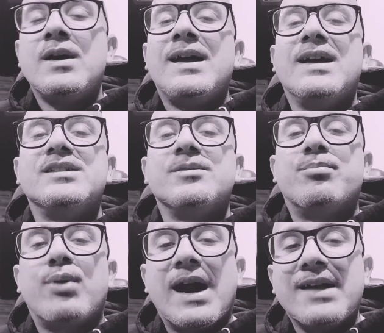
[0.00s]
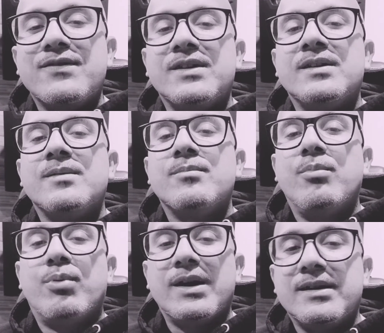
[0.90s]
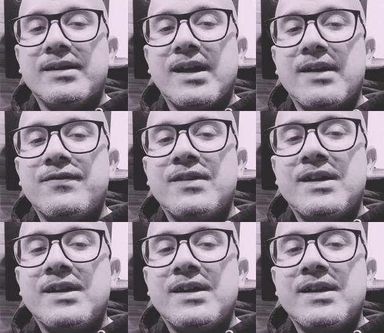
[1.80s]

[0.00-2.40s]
as your private prayer life.